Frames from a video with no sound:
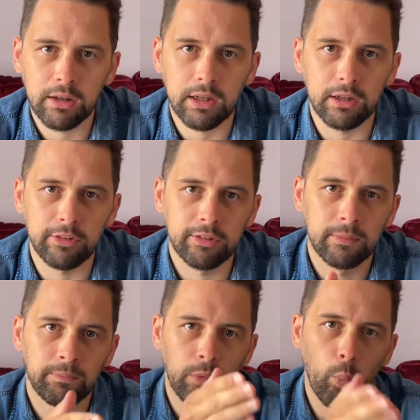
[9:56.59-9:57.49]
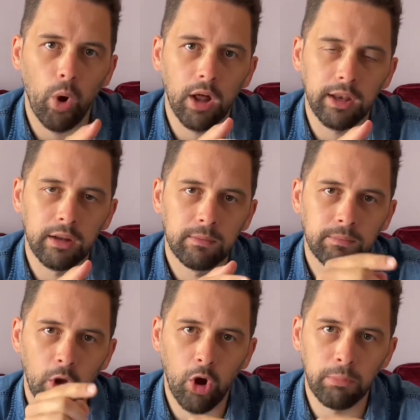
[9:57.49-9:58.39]
is 1,
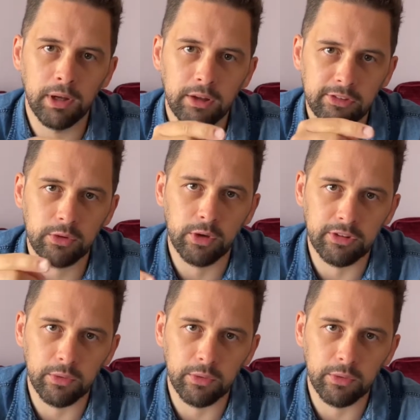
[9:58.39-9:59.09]
comma 000,